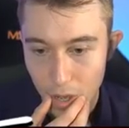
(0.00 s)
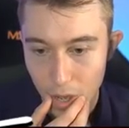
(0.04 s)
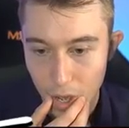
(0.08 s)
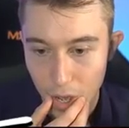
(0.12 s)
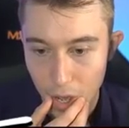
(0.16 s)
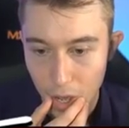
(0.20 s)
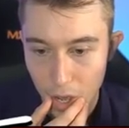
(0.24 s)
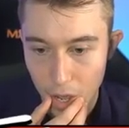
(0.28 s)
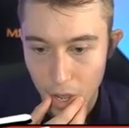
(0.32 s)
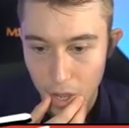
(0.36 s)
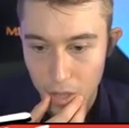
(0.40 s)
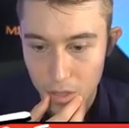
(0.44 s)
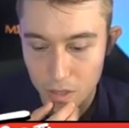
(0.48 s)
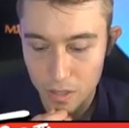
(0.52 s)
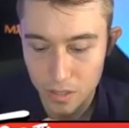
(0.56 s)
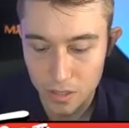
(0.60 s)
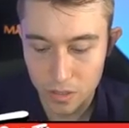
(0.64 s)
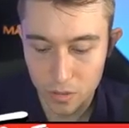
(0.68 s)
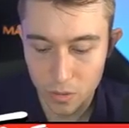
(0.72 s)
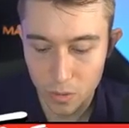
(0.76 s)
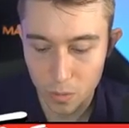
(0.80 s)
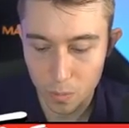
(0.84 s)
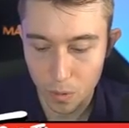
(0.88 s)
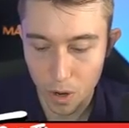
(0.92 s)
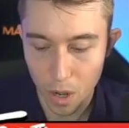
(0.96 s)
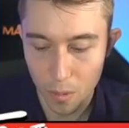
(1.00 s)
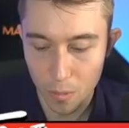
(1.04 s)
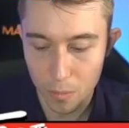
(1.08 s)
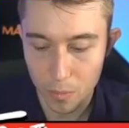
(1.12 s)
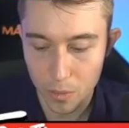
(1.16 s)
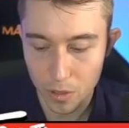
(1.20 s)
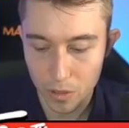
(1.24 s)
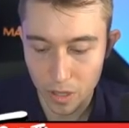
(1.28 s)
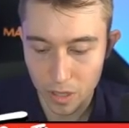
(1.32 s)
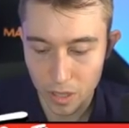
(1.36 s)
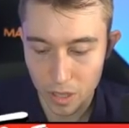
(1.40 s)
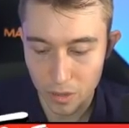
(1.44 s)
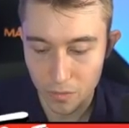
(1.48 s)
Uh, this will probably
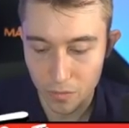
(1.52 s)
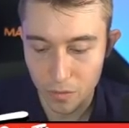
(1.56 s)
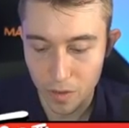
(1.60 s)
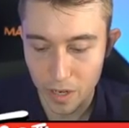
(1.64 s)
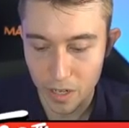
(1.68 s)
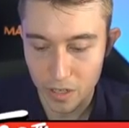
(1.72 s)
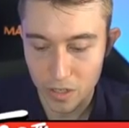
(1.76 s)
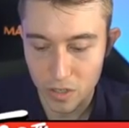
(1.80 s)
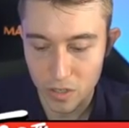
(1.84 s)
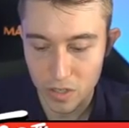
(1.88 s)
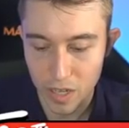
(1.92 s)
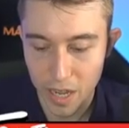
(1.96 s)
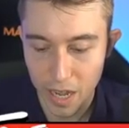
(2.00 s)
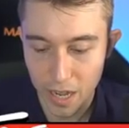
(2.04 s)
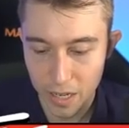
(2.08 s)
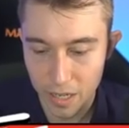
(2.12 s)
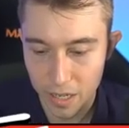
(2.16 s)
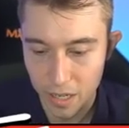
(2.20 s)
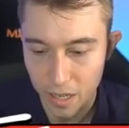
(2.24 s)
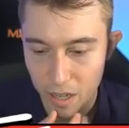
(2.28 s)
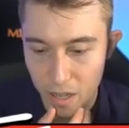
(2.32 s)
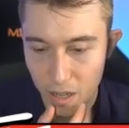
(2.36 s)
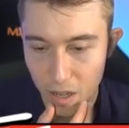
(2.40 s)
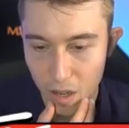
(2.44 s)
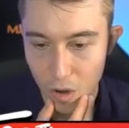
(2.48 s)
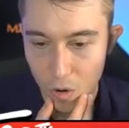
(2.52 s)
be like the Phoenix deck,